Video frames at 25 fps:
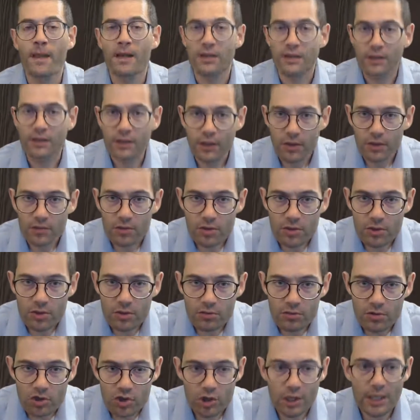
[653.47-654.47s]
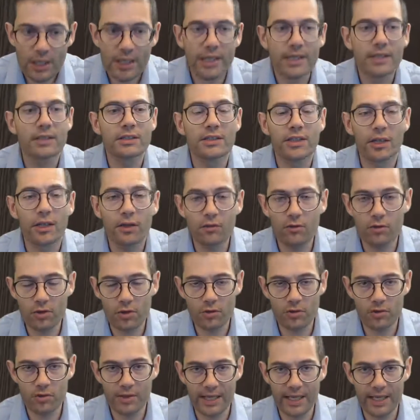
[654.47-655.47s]
Don't use shall, don't
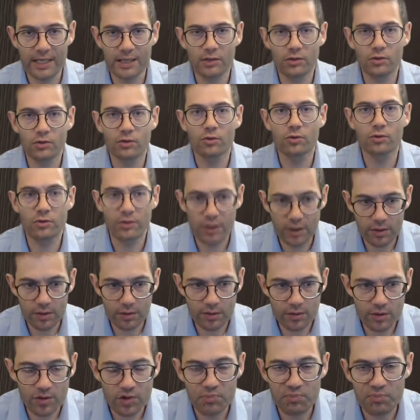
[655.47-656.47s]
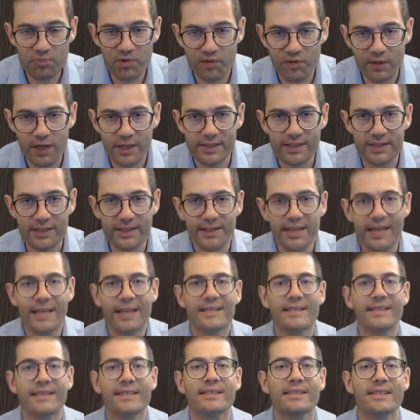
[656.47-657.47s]
use and or, don't use provided
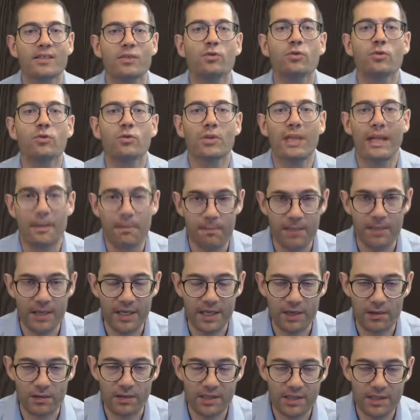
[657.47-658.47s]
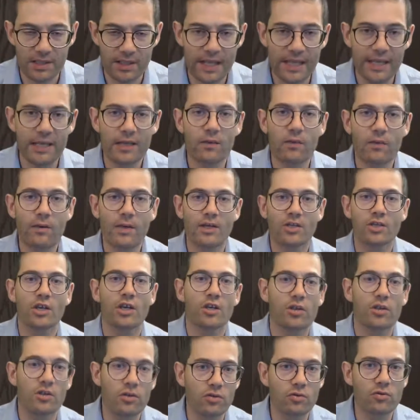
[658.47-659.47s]
that. This is all ambiguous language.
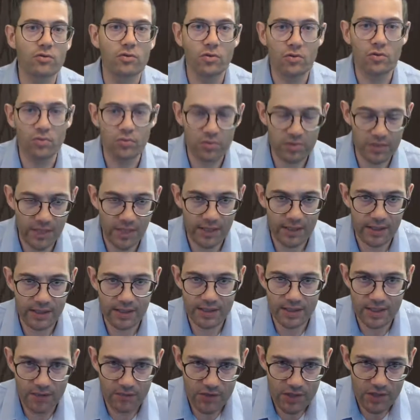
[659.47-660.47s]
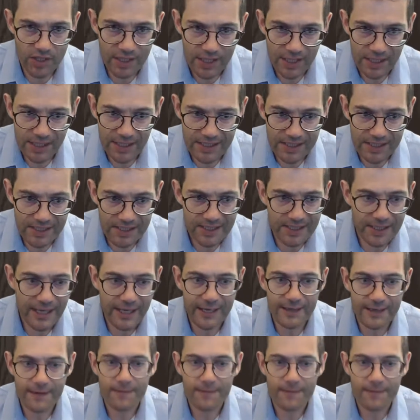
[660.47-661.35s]
Use alternatives instead.